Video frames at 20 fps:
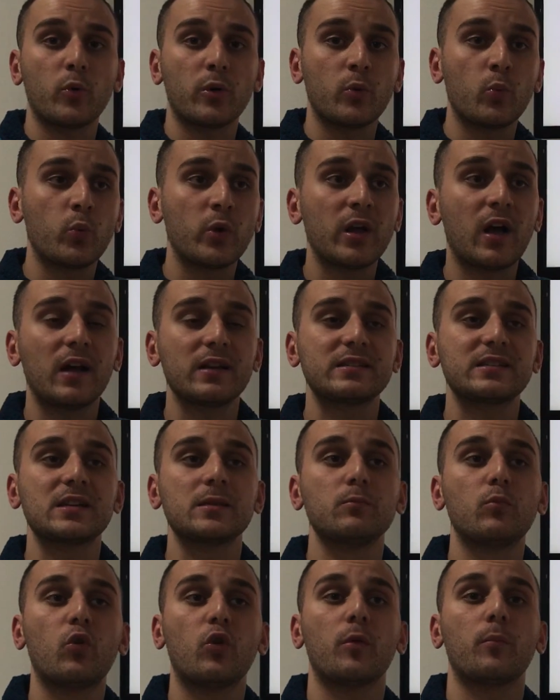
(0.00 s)
We are
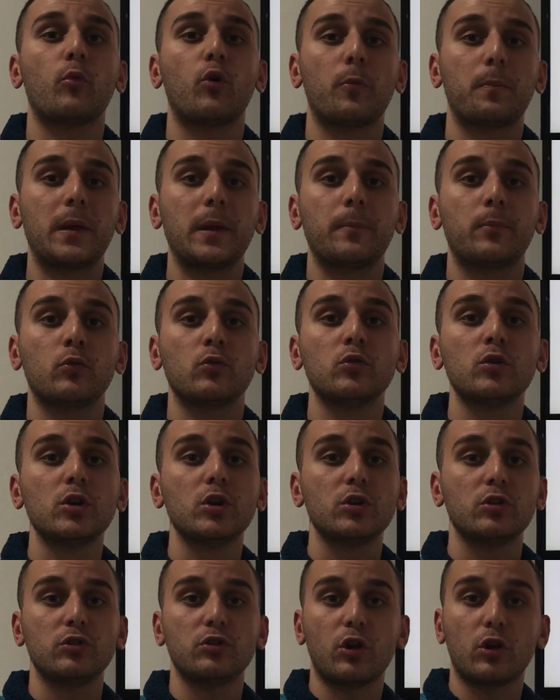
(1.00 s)
seeing more and more people,
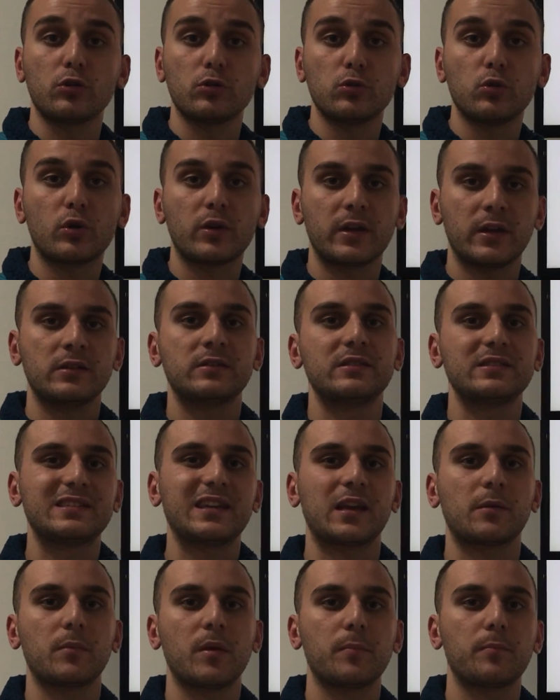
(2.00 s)
look into
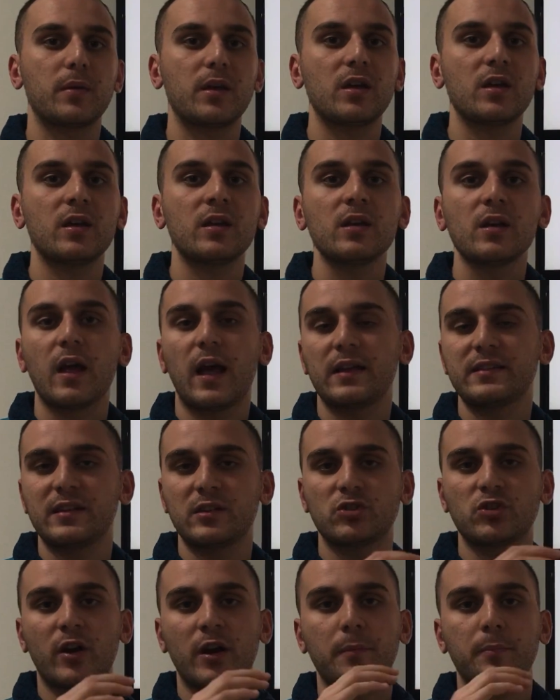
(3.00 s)
segment B as
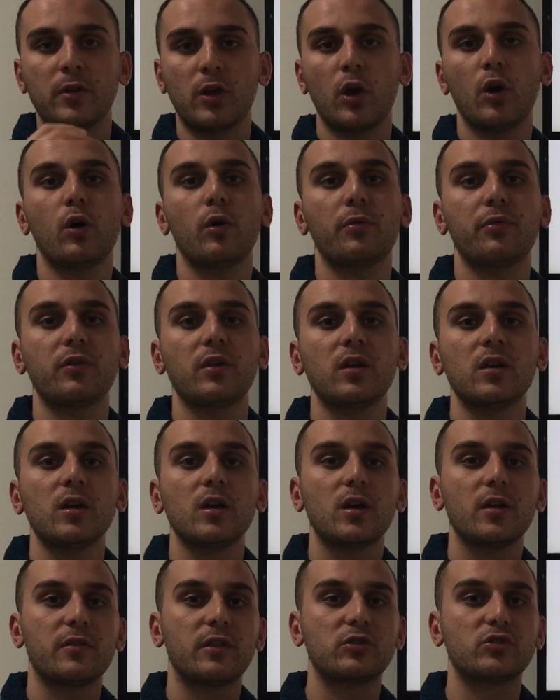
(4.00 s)
they're trying to be healthy,
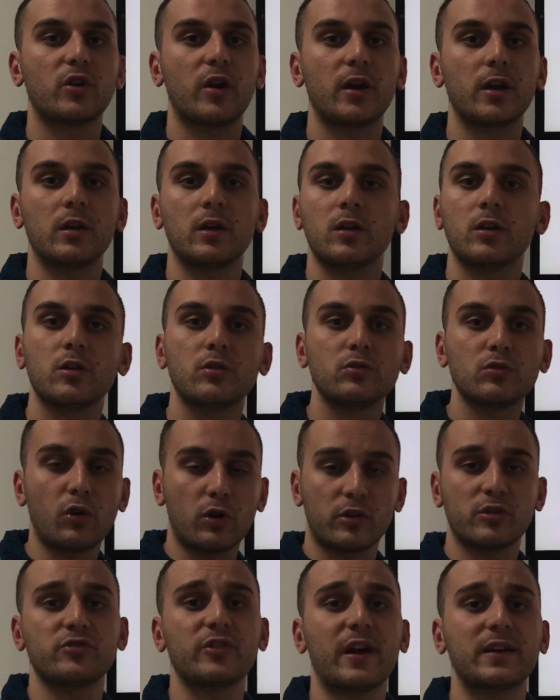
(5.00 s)
they're trying to
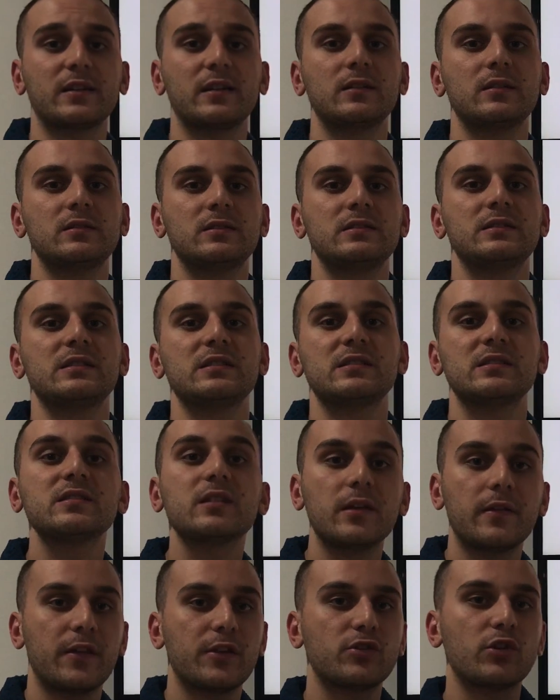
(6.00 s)
not contract any diseases,
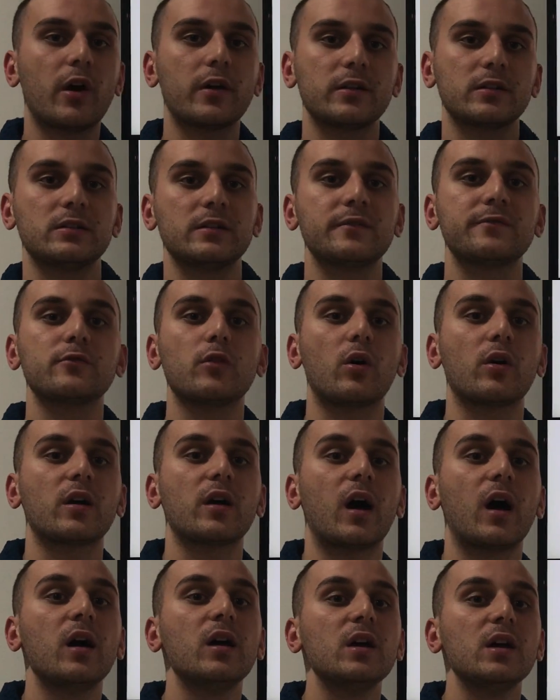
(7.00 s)
and they're trying to live
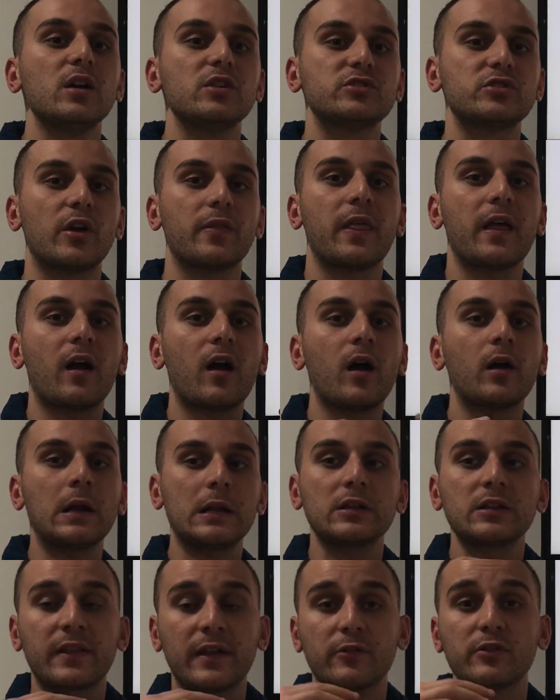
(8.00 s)
longer. So
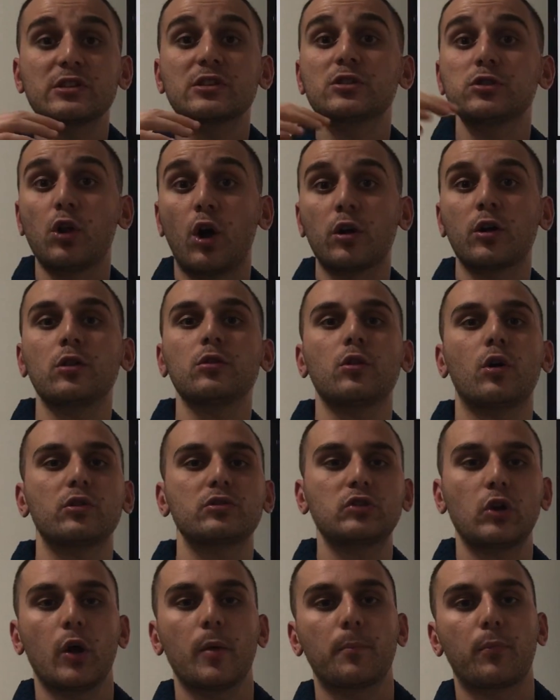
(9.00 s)
there is
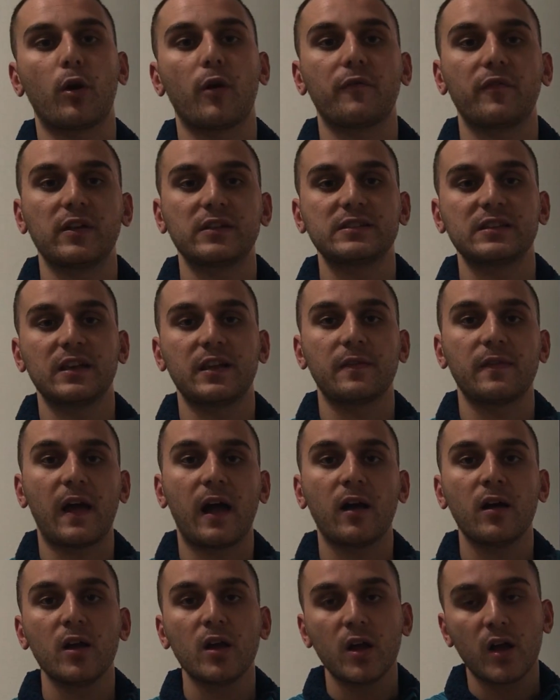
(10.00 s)
long-term profits in
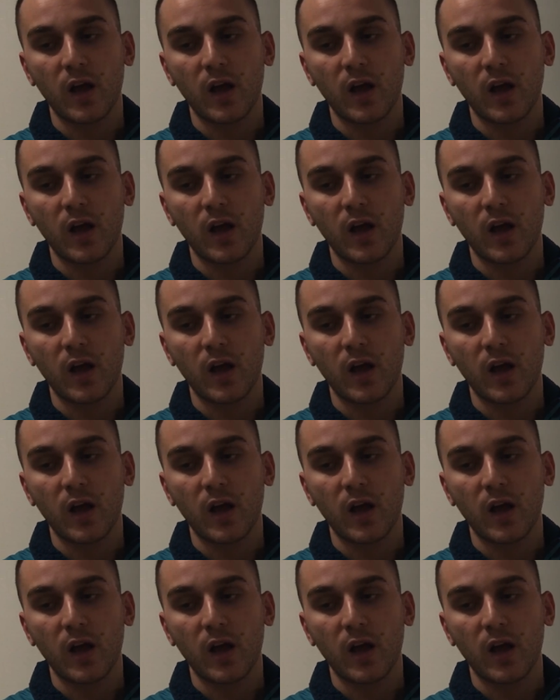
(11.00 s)
that.